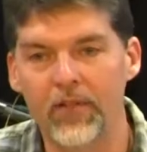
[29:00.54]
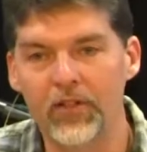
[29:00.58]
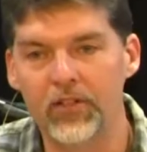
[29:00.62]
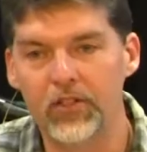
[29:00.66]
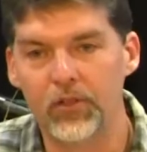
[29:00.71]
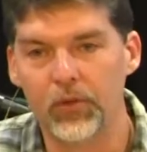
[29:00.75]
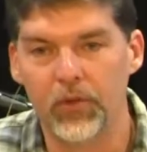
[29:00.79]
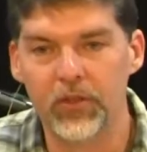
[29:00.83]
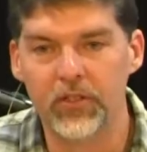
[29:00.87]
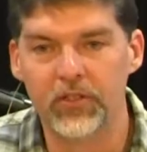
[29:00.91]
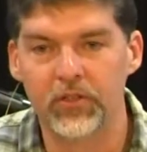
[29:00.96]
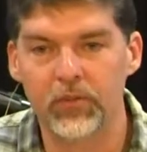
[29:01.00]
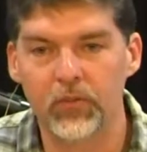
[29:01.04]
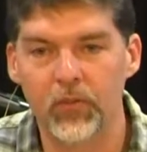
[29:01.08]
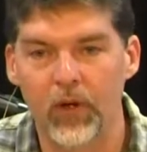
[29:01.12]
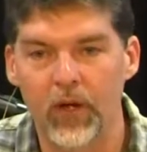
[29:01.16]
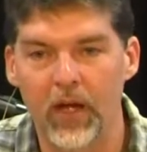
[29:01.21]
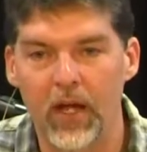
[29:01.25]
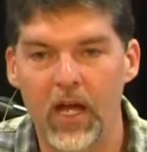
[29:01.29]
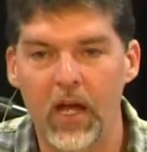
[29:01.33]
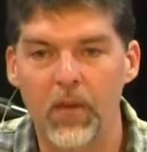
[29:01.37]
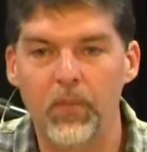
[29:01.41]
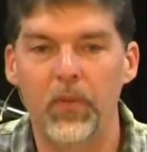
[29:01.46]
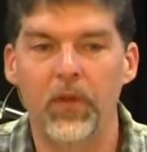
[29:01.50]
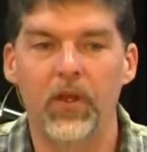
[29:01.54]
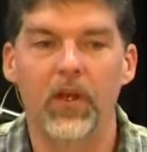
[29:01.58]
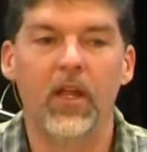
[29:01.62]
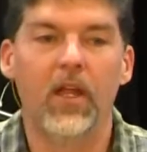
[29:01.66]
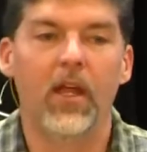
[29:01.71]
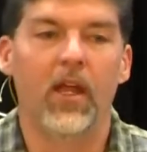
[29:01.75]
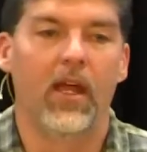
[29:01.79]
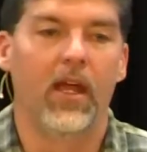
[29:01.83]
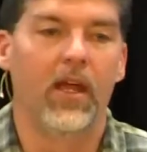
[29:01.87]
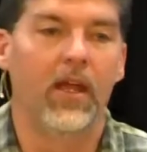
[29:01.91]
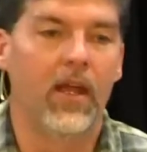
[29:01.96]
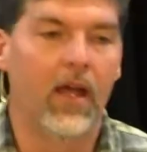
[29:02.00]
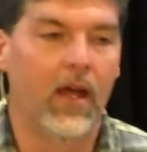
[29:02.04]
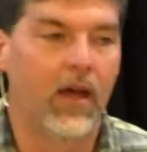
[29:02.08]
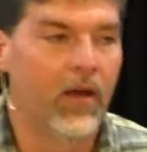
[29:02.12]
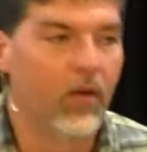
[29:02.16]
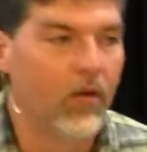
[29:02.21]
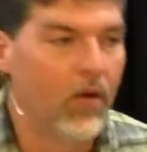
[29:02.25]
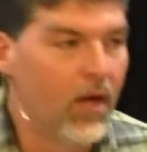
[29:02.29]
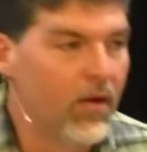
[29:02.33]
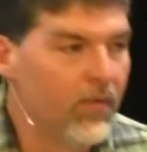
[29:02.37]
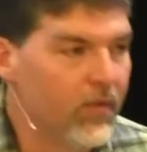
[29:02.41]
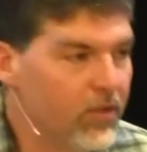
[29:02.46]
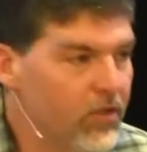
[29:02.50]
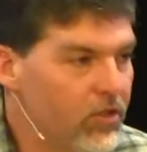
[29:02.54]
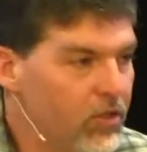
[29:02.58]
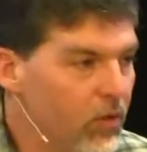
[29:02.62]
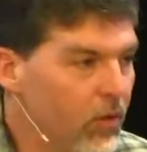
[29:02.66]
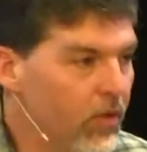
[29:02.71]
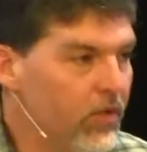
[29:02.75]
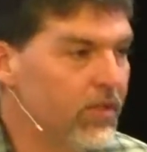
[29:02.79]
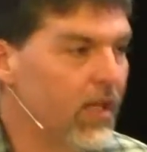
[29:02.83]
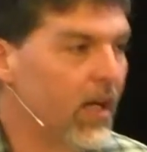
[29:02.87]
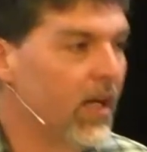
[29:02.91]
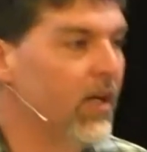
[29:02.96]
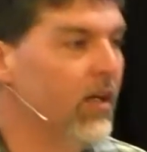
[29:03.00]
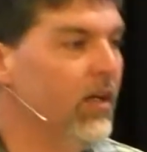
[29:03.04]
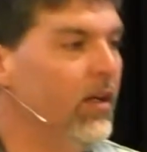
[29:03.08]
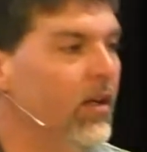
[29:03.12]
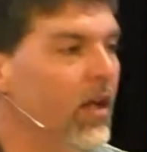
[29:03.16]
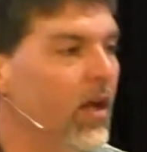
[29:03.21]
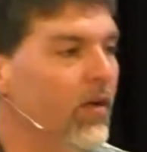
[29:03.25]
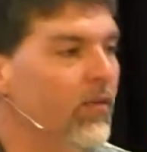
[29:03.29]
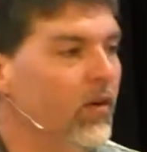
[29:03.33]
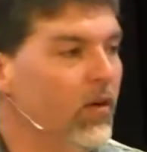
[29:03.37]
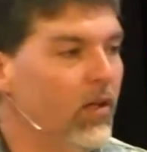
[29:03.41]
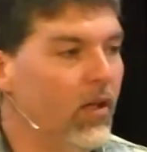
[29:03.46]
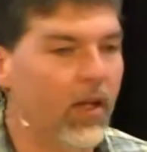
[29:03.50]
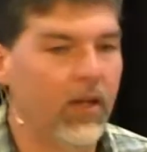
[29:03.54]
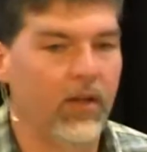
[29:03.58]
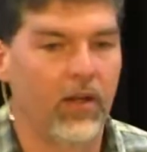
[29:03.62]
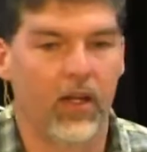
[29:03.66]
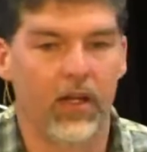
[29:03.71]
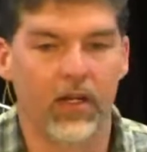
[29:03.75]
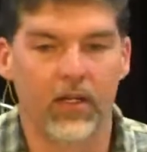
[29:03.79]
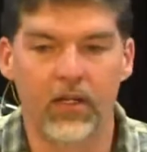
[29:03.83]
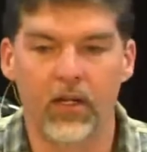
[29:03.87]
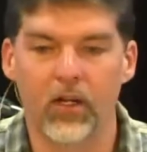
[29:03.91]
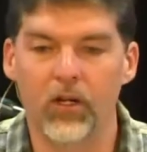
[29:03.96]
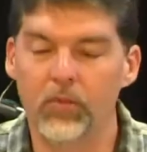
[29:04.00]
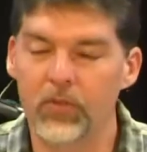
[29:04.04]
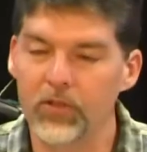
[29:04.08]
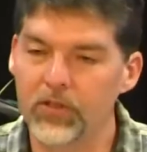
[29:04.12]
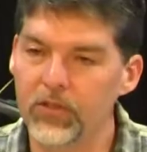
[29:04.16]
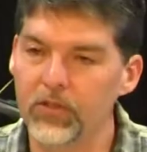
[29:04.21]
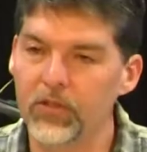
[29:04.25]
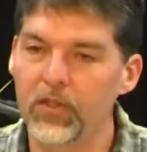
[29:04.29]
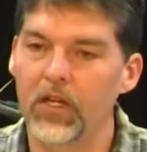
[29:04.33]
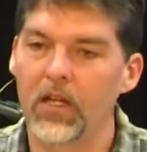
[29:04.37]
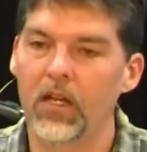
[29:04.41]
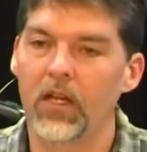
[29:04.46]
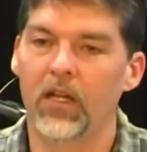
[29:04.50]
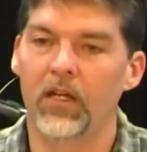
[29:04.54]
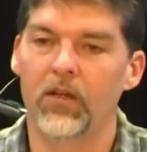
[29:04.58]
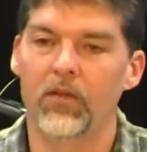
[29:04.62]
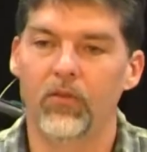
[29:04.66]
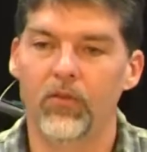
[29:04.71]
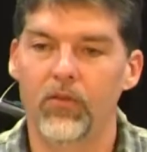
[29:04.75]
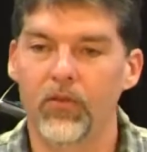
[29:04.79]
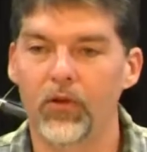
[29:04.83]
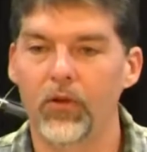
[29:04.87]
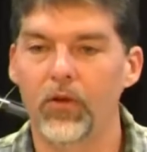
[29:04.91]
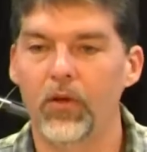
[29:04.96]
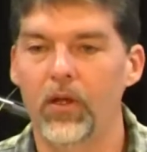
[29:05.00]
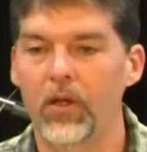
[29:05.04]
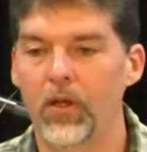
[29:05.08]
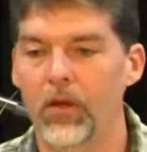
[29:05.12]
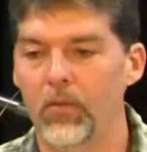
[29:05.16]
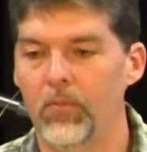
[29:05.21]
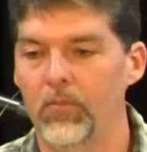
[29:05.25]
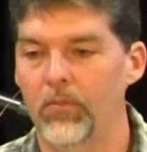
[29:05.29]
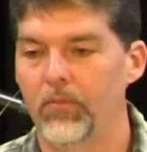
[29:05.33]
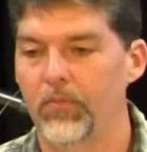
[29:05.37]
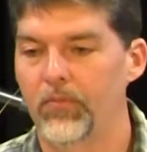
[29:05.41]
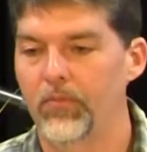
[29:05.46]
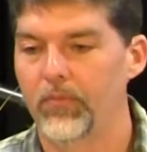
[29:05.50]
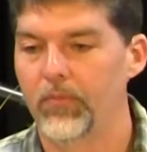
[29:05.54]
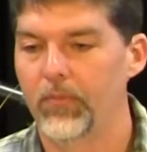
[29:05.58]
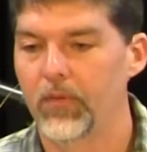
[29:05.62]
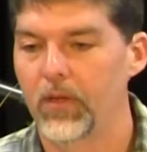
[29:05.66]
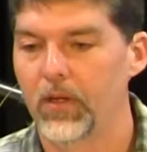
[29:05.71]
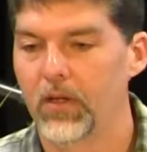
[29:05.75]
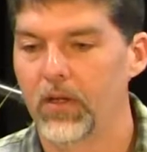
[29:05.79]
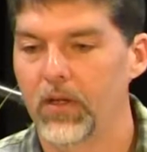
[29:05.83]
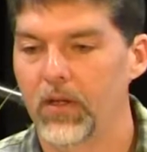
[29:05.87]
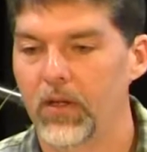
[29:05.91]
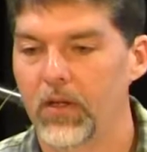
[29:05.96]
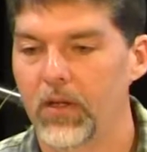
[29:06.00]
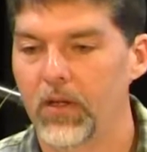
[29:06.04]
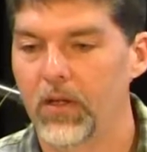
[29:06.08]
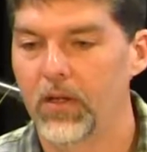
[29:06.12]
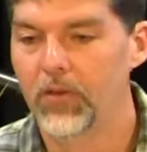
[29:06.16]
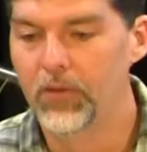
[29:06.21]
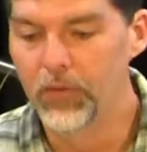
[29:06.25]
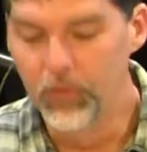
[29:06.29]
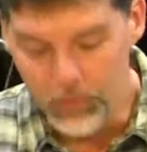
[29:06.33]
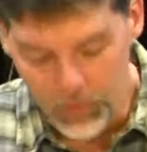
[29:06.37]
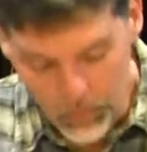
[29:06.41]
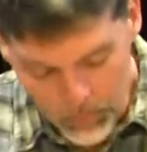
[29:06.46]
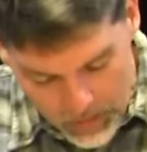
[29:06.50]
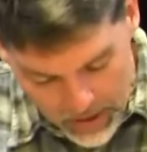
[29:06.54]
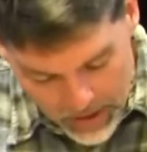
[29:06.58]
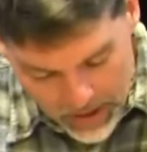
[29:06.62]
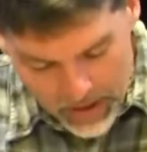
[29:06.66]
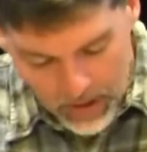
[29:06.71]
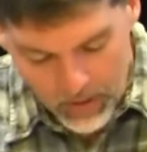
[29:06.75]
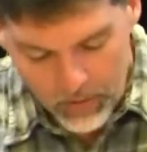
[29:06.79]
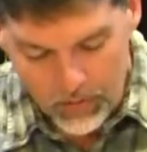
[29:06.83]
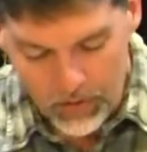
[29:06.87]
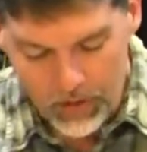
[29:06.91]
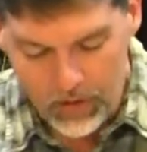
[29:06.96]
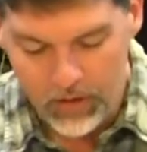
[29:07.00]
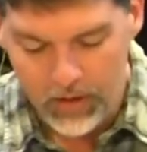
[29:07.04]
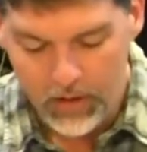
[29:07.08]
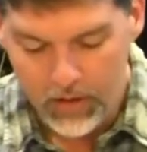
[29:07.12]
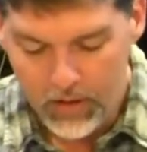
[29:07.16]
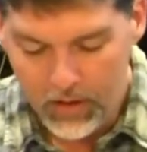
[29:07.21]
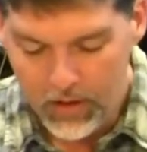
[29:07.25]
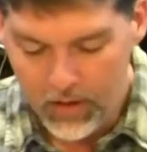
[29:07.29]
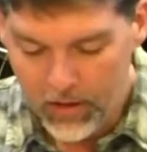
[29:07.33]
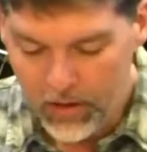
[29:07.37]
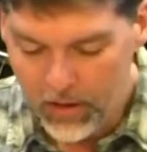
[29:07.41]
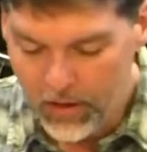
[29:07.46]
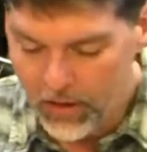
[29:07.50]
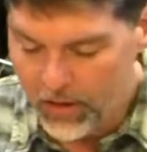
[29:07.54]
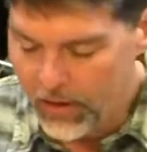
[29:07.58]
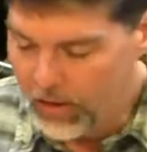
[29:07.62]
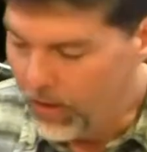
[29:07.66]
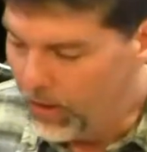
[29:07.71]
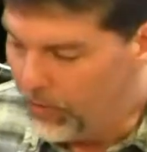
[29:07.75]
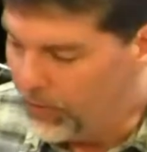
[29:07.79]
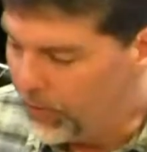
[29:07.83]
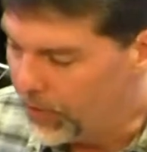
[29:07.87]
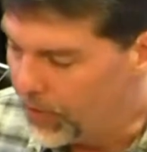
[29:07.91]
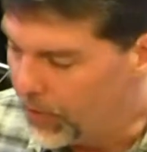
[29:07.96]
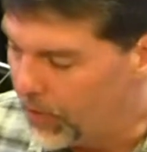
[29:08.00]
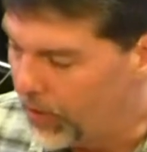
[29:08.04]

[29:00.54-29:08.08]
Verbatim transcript: have a choice in what happened, and now I don't have a choice. I can never let that go, but you can through Him, through the power of the